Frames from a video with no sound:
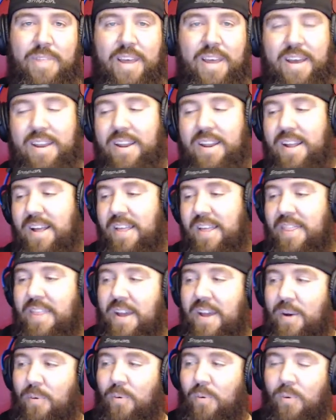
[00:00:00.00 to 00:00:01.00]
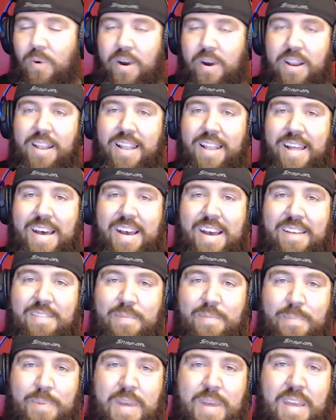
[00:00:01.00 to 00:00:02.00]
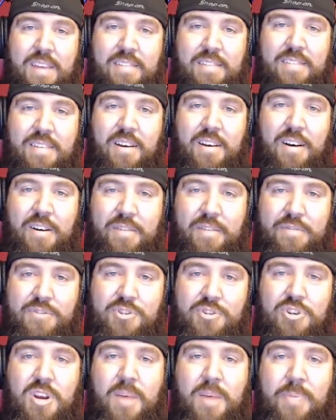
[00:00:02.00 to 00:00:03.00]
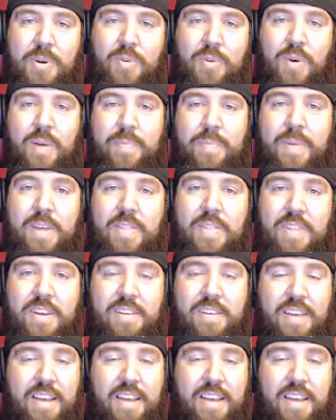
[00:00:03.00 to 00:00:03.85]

That that one last piece of shop equipment that